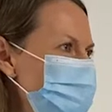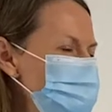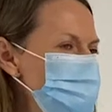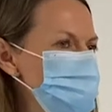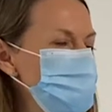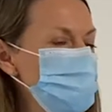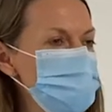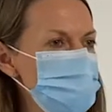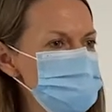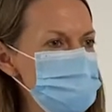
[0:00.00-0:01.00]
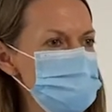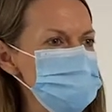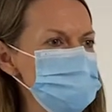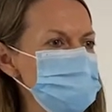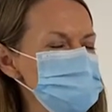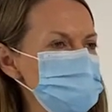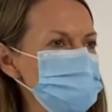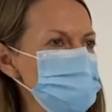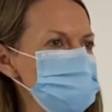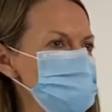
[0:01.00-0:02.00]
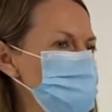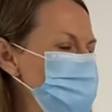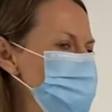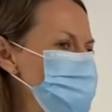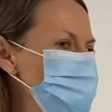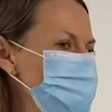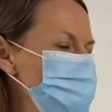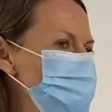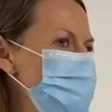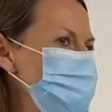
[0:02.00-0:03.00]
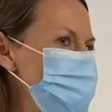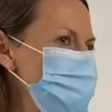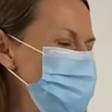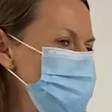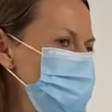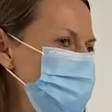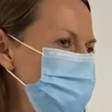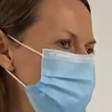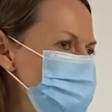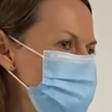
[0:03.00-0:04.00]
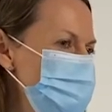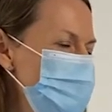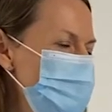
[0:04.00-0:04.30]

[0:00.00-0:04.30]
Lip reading: And we've done a lot of research and a lot of talking to women and families over the years.